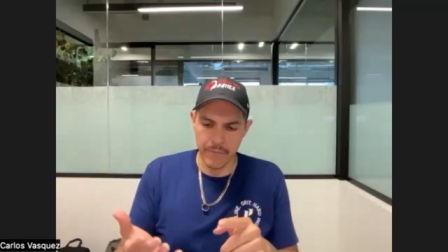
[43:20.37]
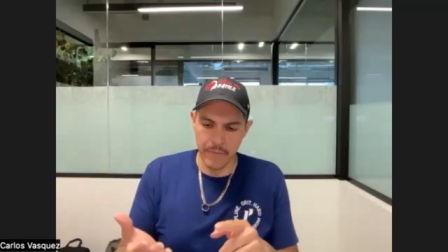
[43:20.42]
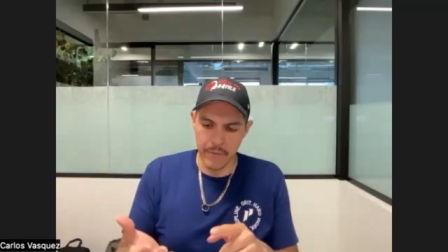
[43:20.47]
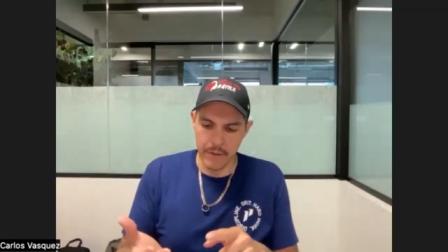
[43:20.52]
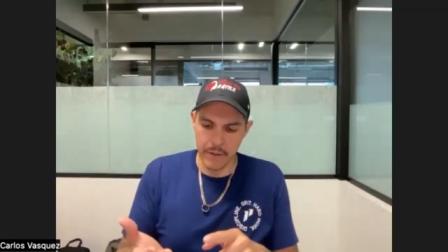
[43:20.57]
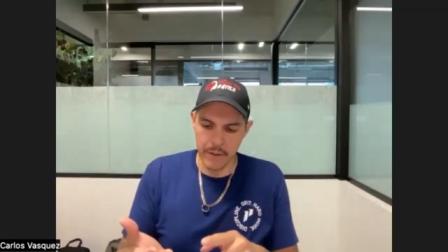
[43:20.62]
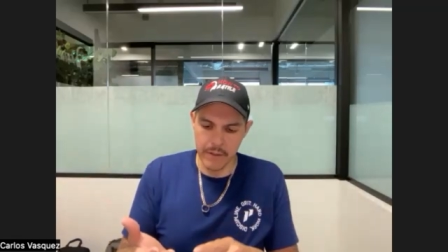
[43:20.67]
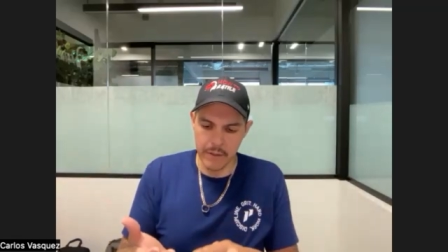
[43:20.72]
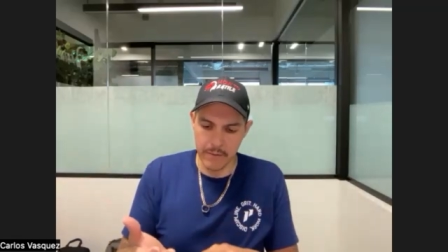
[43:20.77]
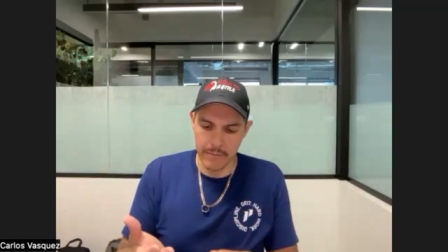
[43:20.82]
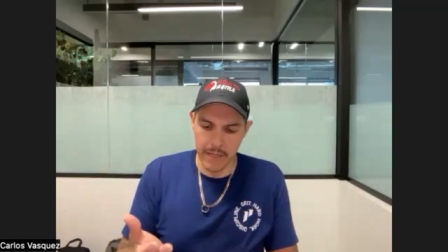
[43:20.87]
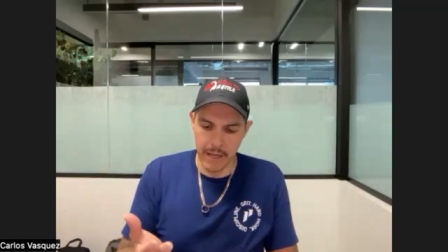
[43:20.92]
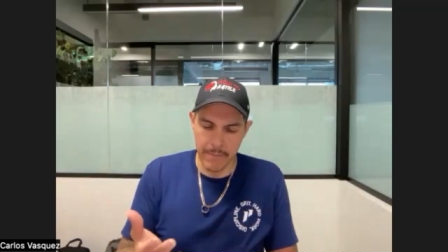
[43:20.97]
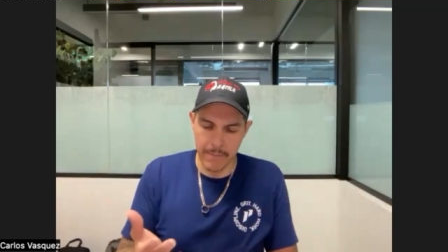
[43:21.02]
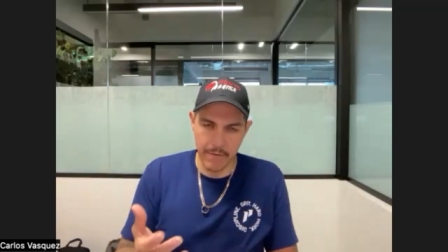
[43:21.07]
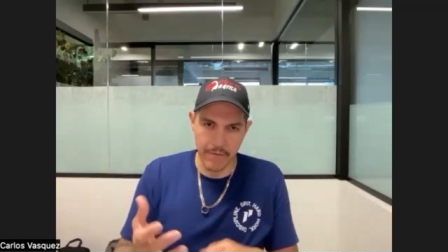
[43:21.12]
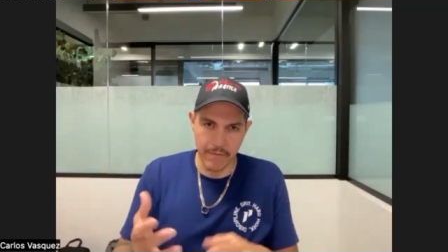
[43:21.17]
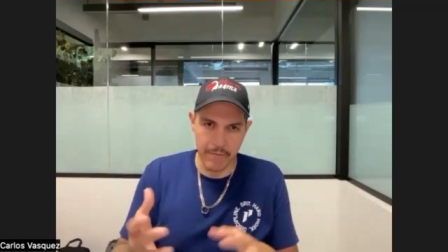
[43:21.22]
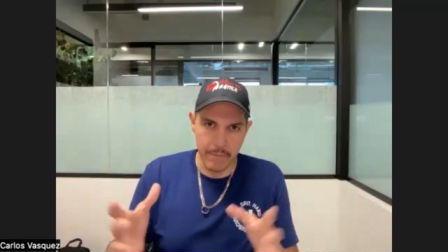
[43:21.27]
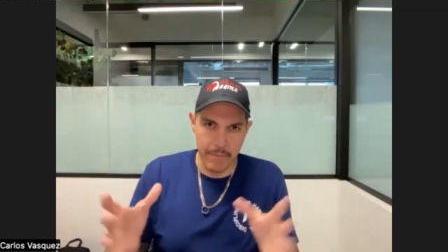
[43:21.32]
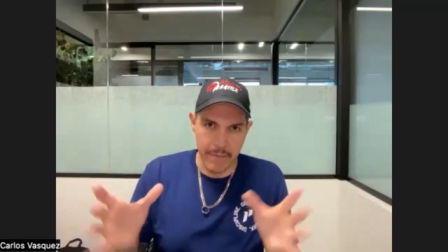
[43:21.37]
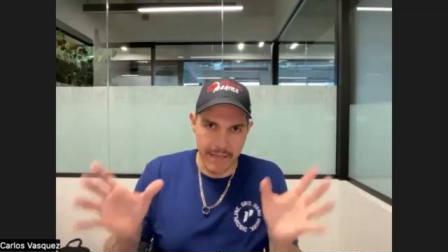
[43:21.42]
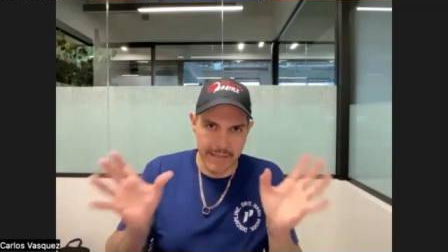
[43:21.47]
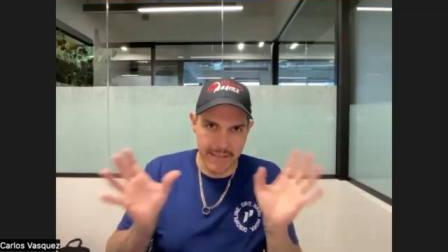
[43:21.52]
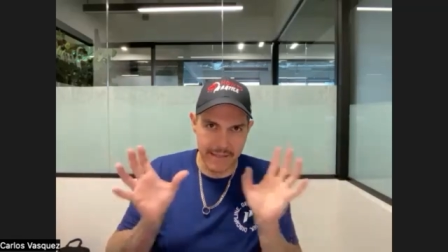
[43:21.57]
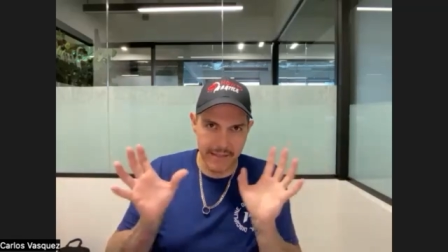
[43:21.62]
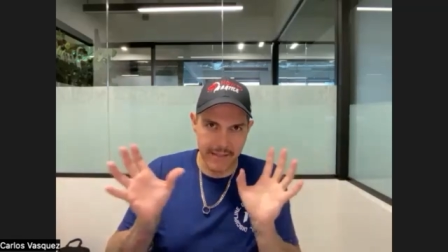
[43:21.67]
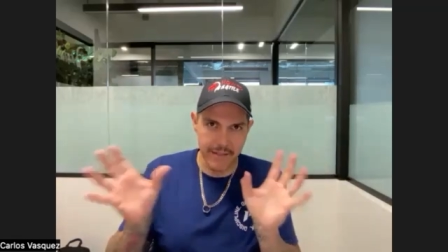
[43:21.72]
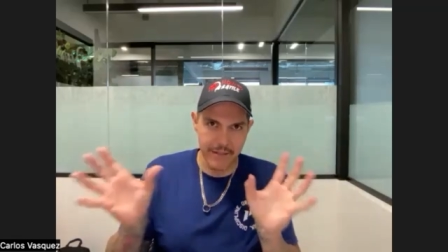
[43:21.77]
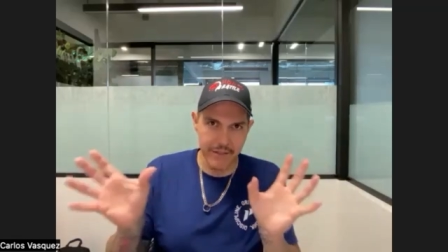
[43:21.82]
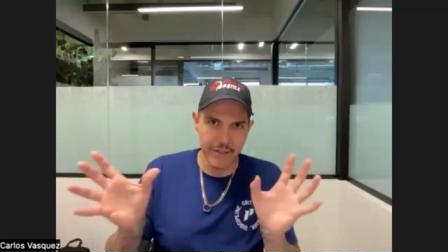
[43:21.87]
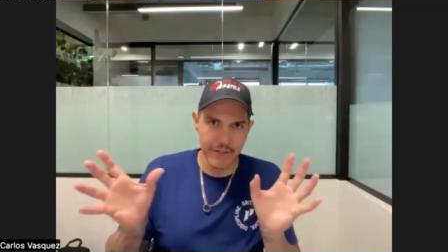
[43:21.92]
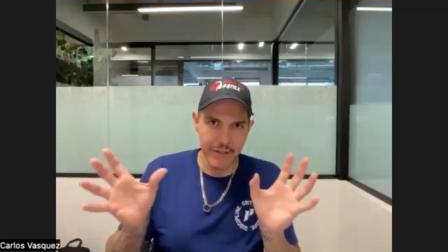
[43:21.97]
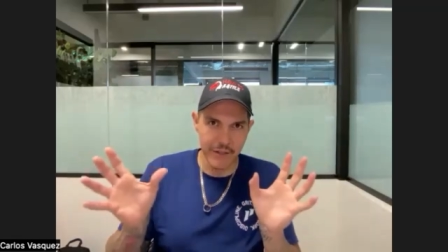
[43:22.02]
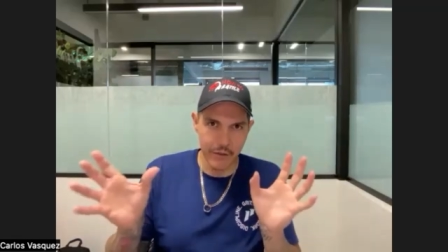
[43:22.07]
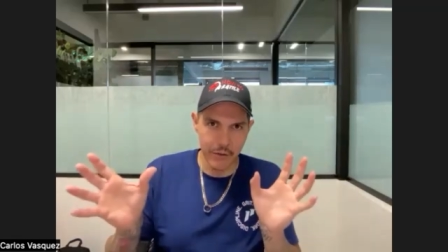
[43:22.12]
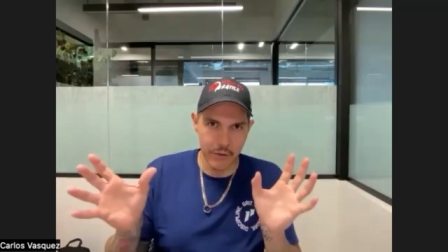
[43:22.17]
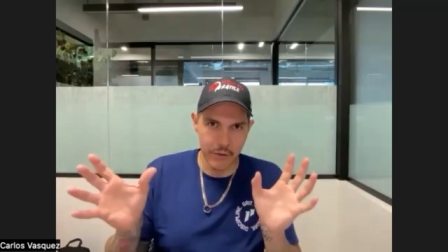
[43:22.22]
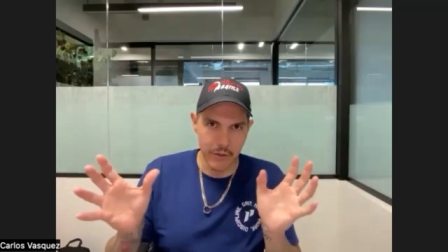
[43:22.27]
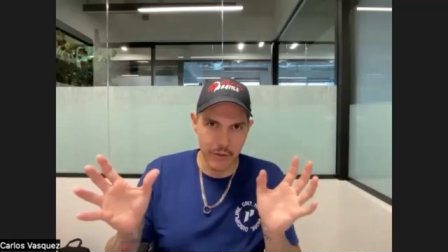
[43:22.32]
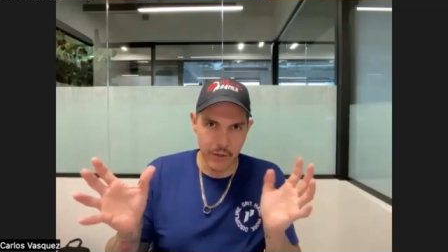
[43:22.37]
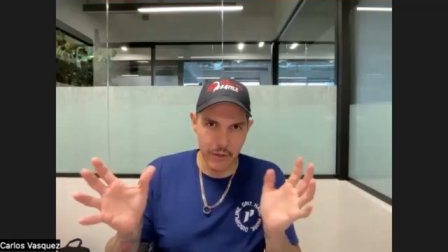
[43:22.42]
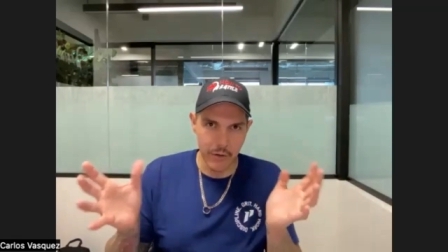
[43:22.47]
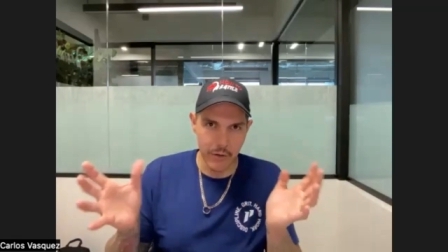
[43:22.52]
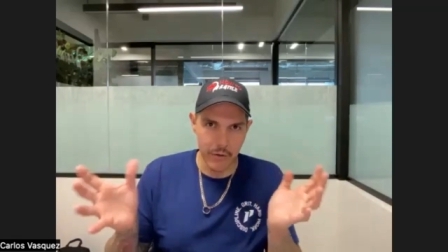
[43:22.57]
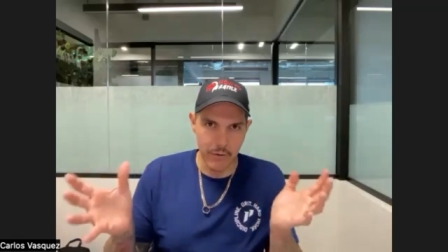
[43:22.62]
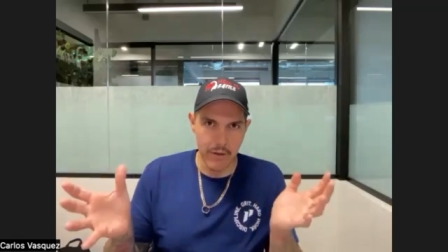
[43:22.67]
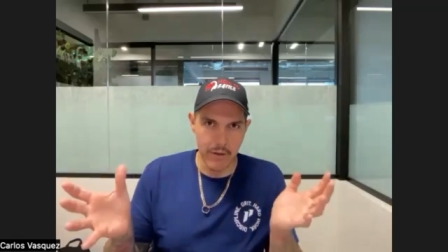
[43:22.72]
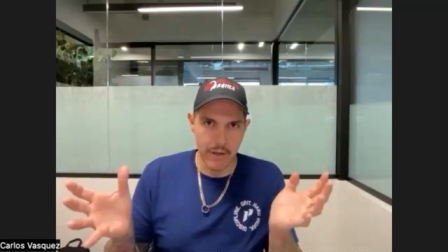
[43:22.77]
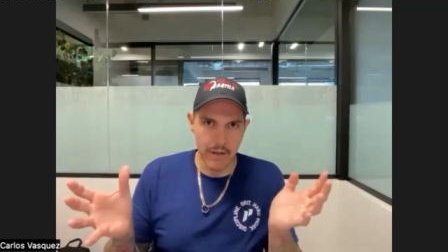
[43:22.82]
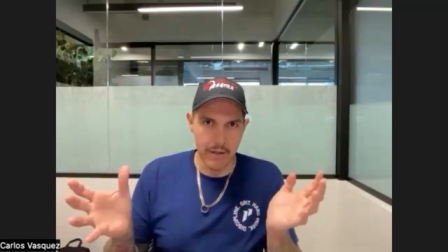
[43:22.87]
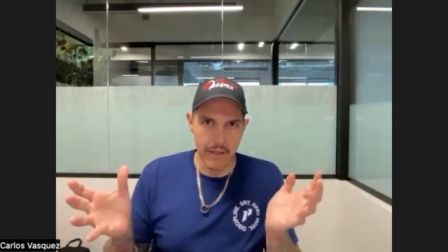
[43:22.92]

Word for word: some type of message, you know